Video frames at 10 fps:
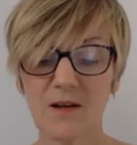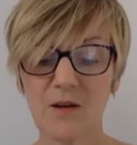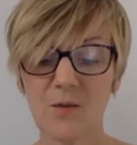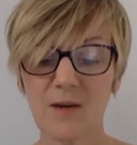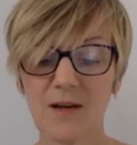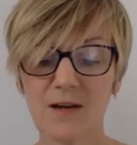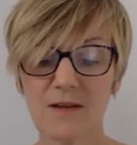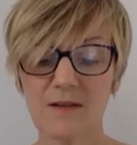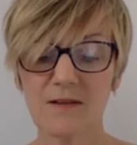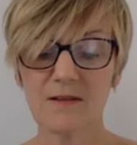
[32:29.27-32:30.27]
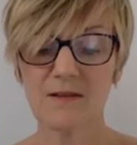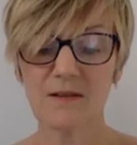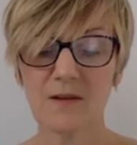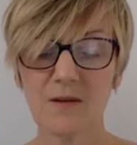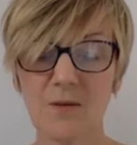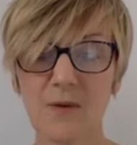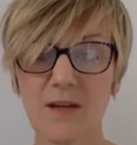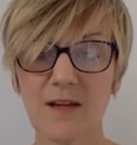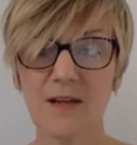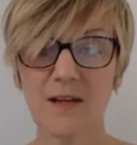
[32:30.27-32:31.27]
Awareness
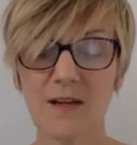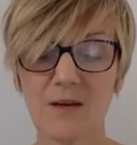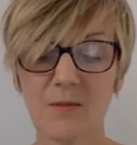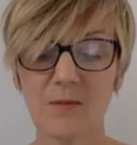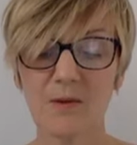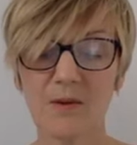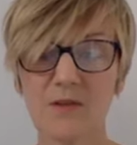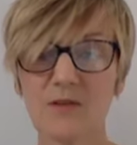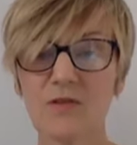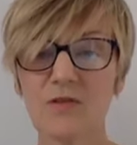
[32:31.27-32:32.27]
waking up to